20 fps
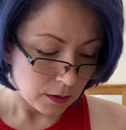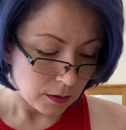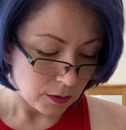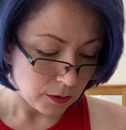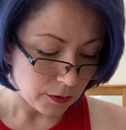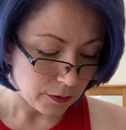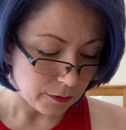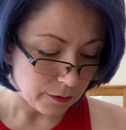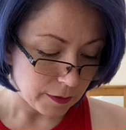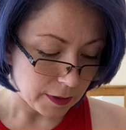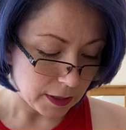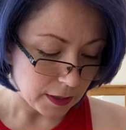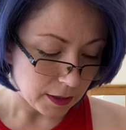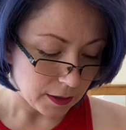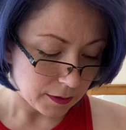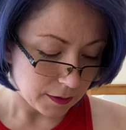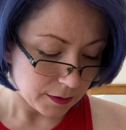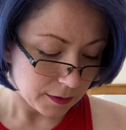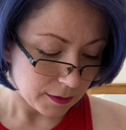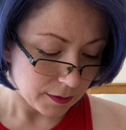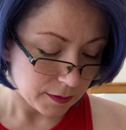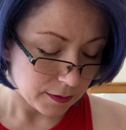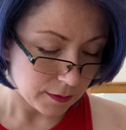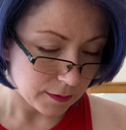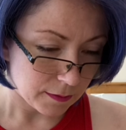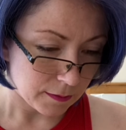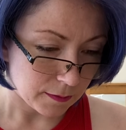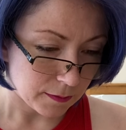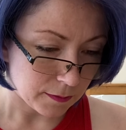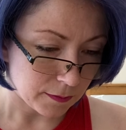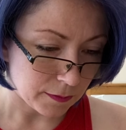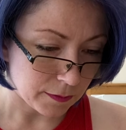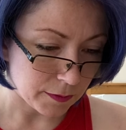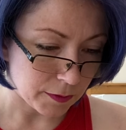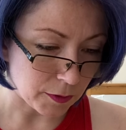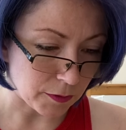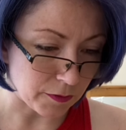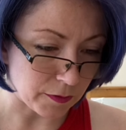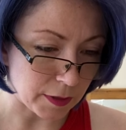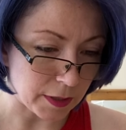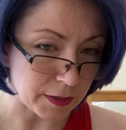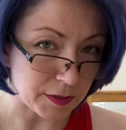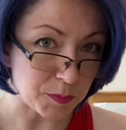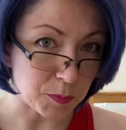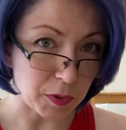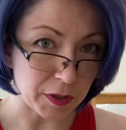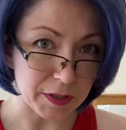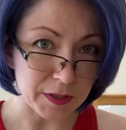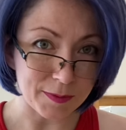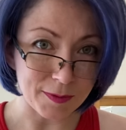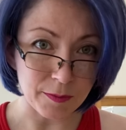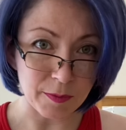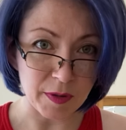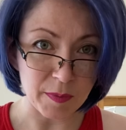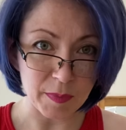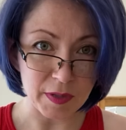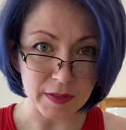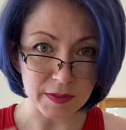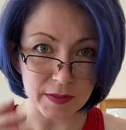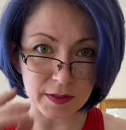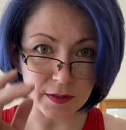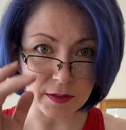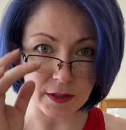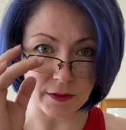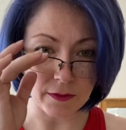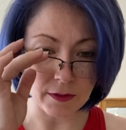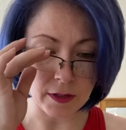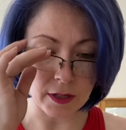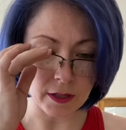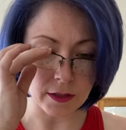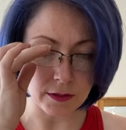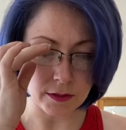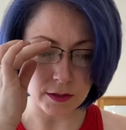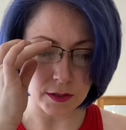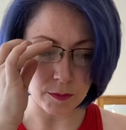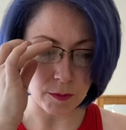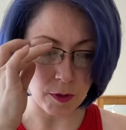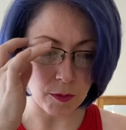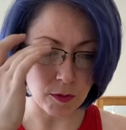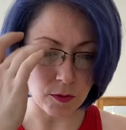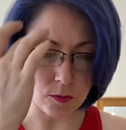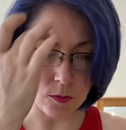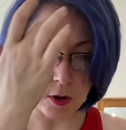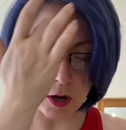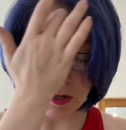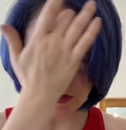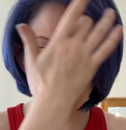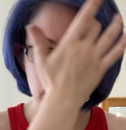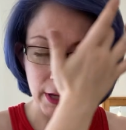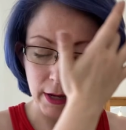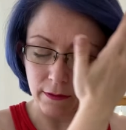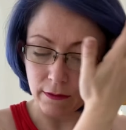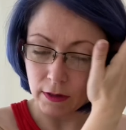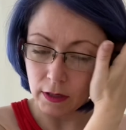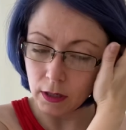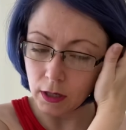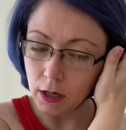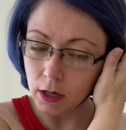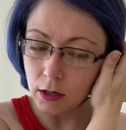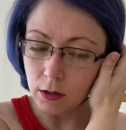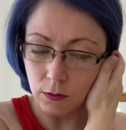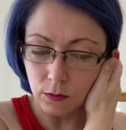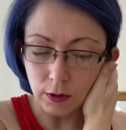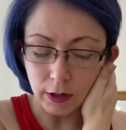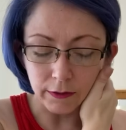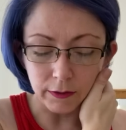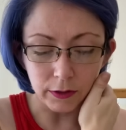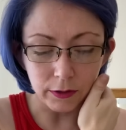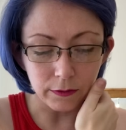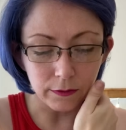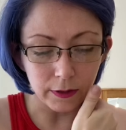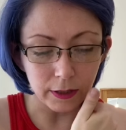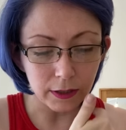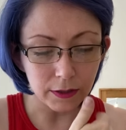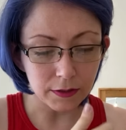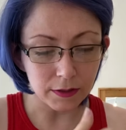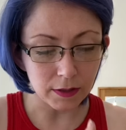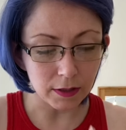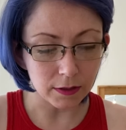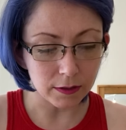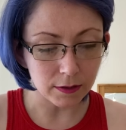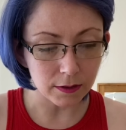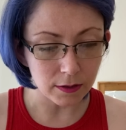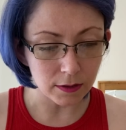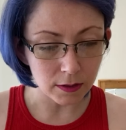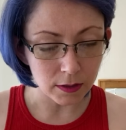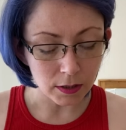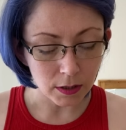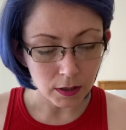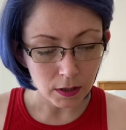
Your Venus placement might be significant, so you might want to watch that video, wherever your Venus is.